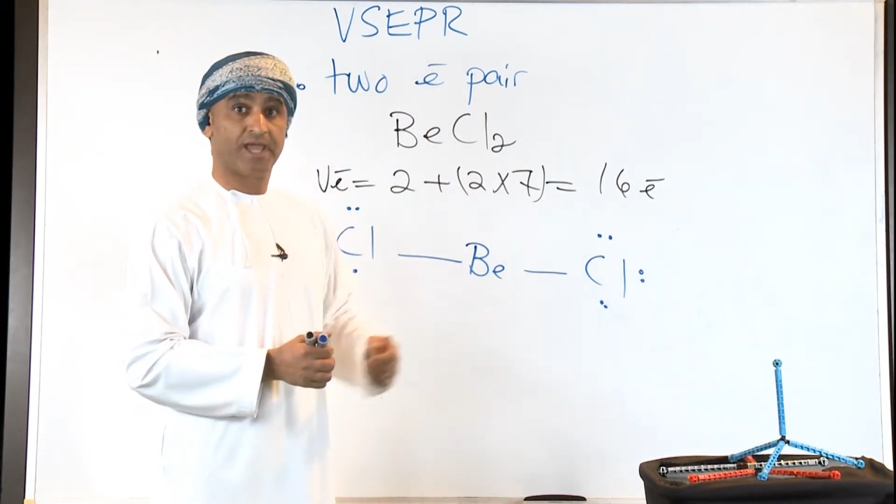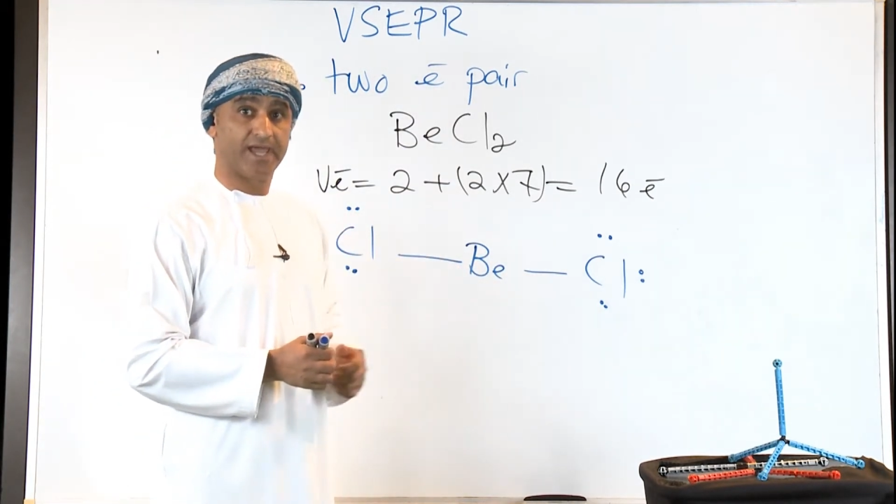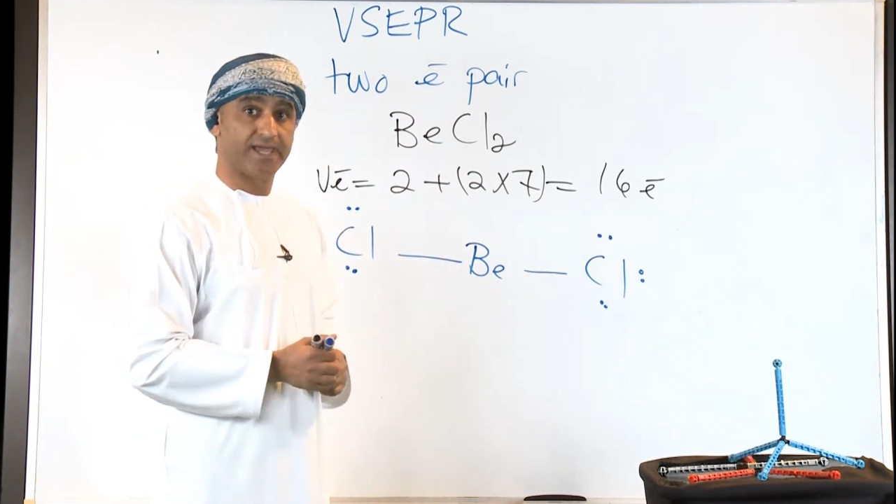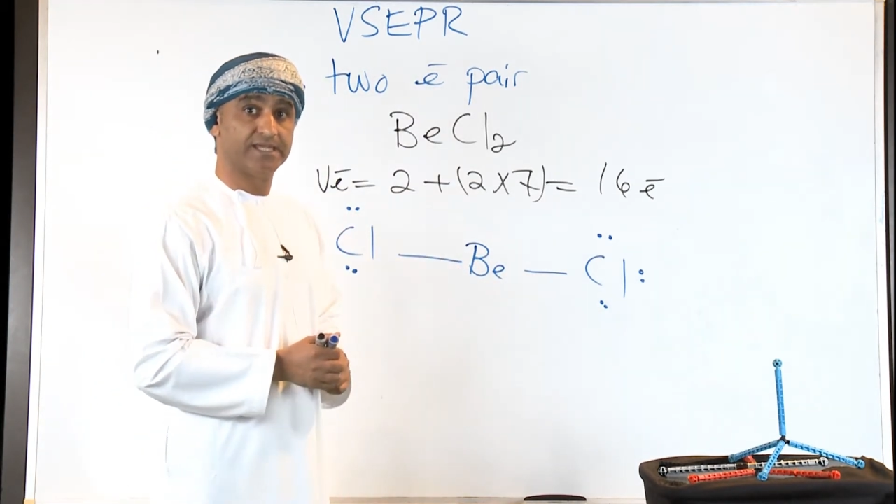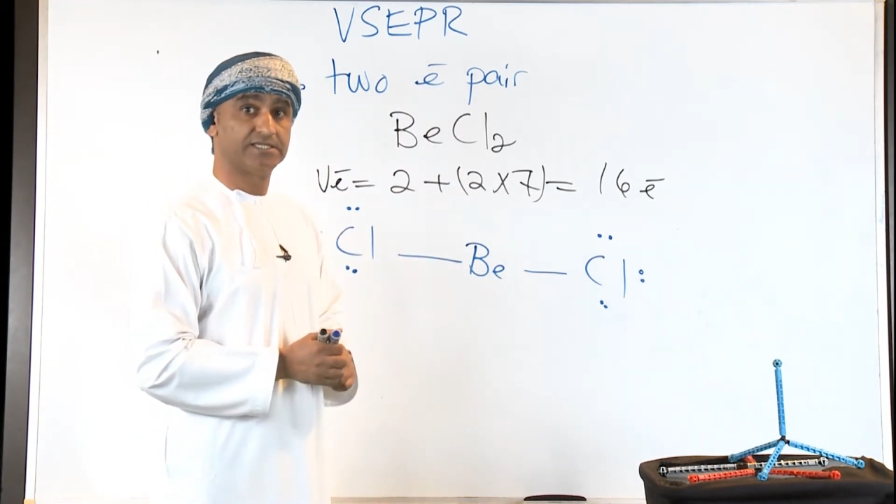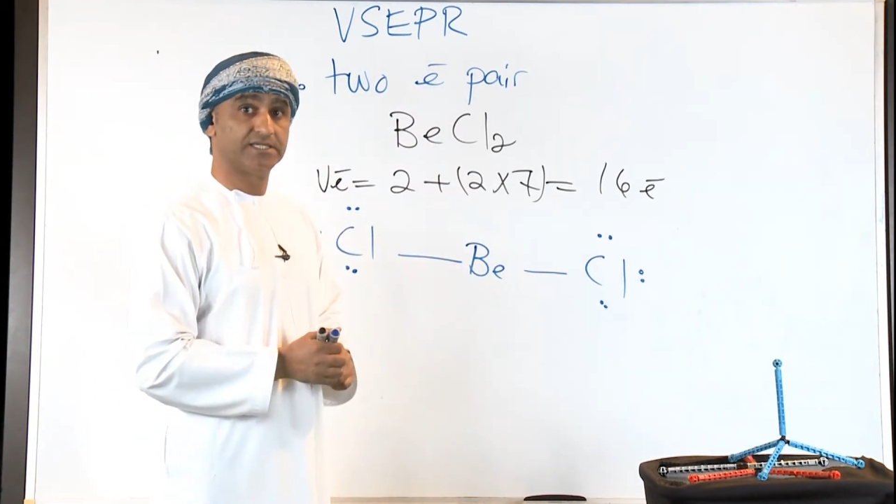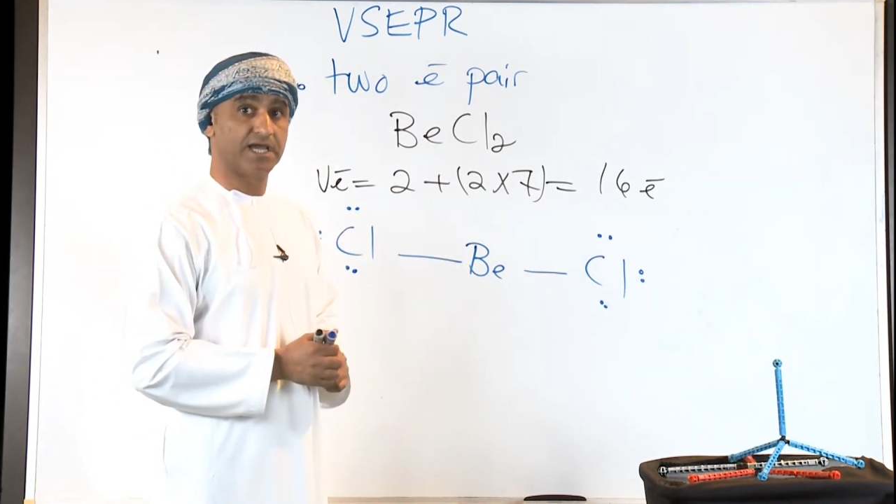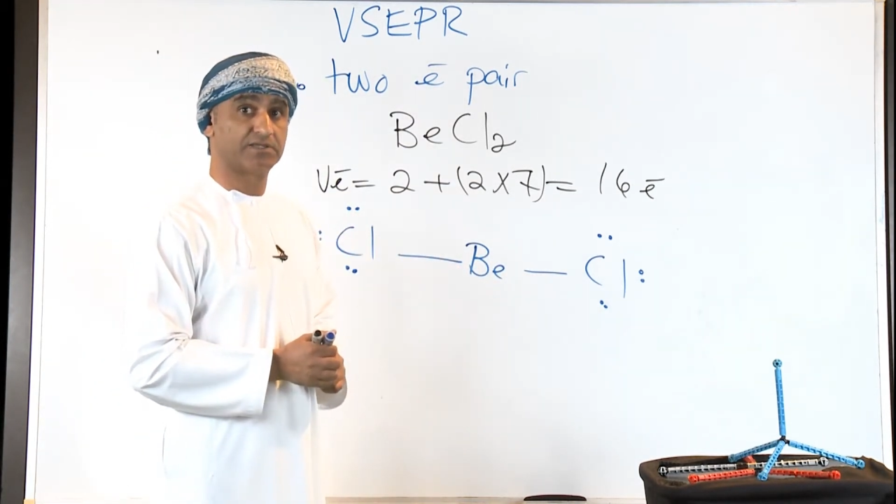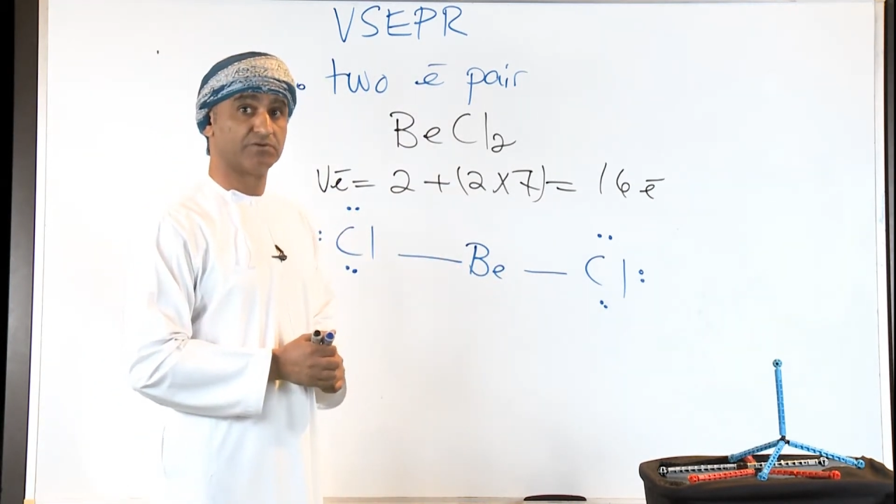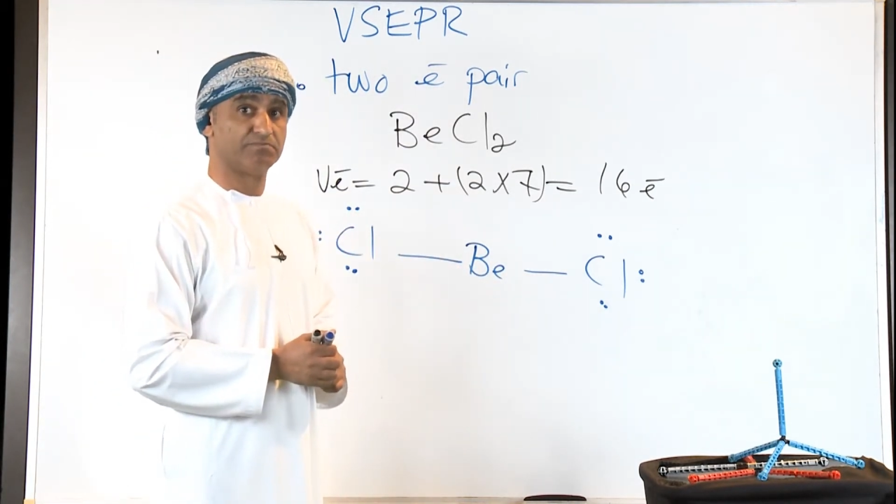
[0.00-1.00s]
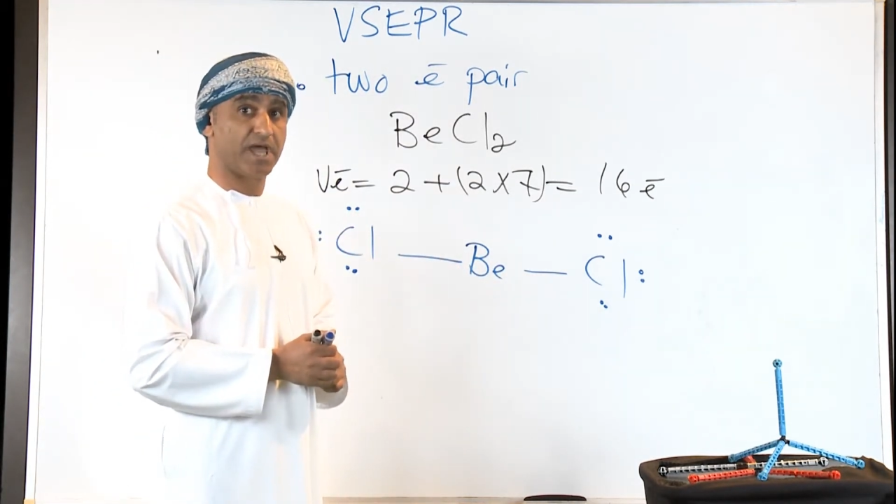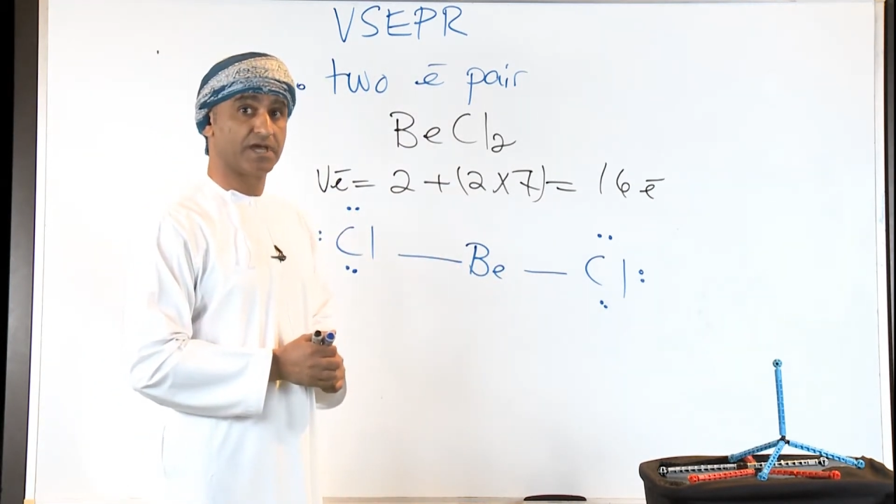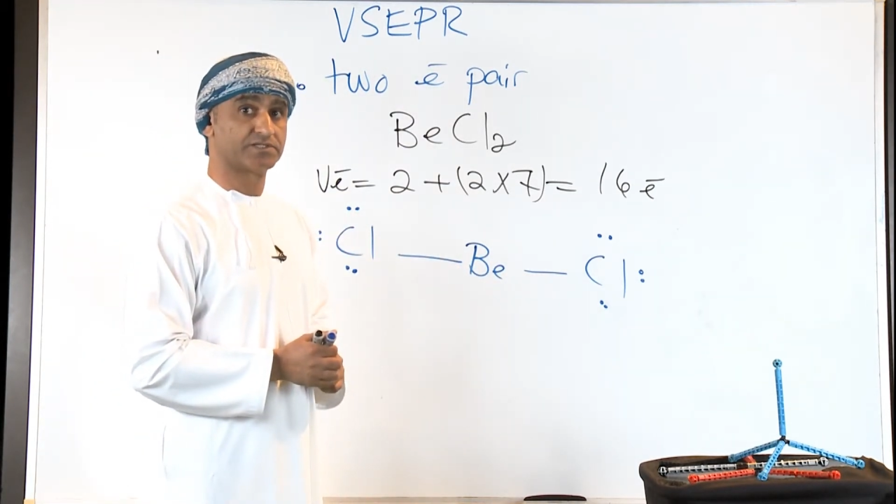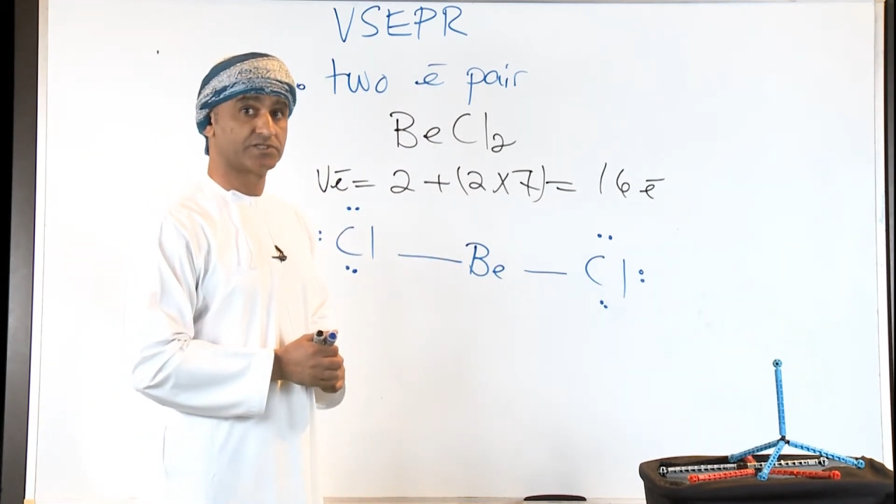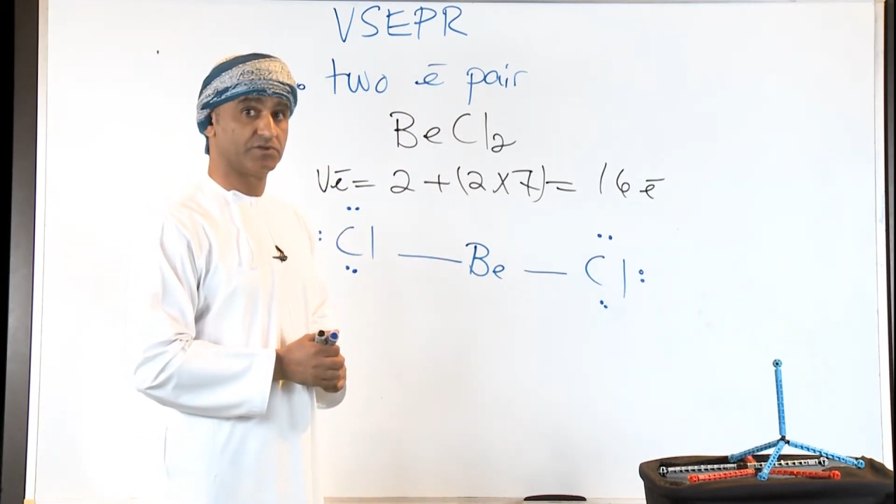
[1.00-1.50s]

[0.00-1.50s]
8 electron pairs